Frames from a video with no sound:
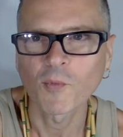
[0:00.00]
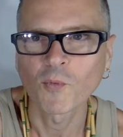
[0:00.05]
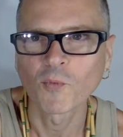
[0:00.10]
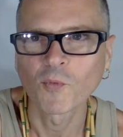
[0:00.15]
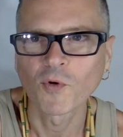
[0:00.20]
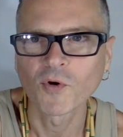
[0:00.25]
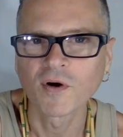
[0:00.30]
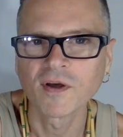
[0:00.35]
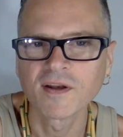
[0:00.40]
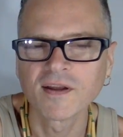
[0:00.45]

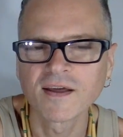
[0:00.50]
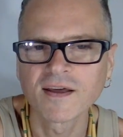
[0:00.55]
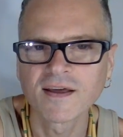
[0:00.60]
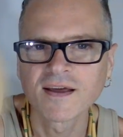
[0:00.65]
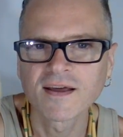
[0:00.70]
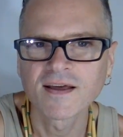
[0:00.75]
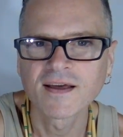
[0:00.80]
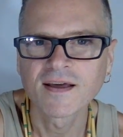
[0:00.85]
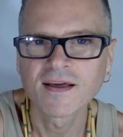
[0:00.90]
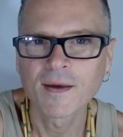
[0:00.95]
wood.
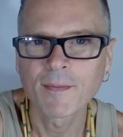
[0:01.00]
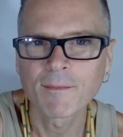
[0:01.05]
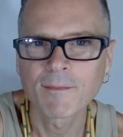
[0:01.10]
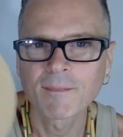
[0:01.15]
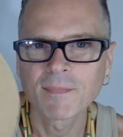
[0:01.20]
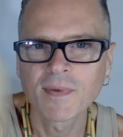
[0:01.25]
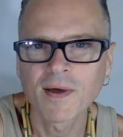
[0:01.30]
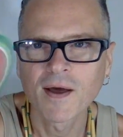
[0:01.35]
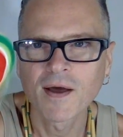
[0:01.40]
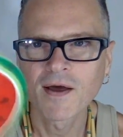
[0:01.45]

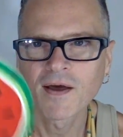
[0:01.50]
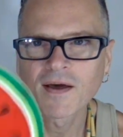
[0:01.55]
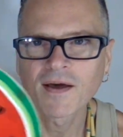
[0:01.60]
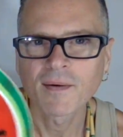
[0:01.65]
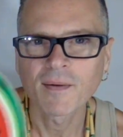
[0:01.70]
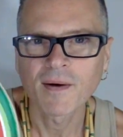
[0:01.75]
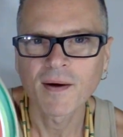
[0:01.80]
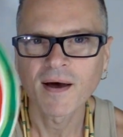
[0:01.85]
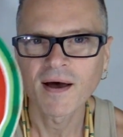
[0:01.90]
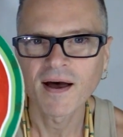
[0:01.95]

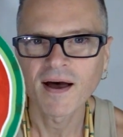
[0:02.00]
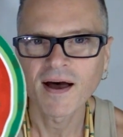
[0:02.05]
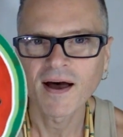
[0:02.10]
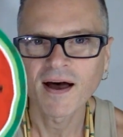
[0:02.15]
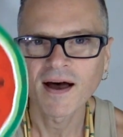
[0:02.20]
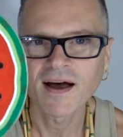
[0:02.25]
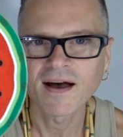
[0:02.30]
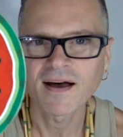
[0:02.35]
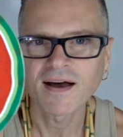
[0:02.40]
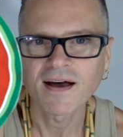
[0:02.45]

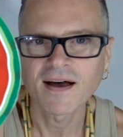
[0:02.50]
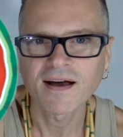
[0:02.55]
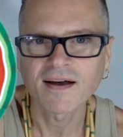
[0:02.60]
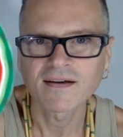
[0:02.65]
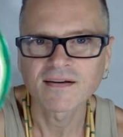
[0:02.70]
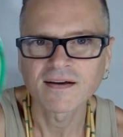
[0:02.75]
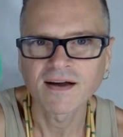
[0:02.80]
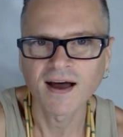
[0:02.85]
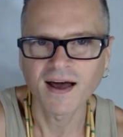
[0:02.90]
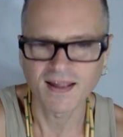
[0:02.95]
Uh,
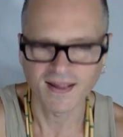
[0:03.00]
I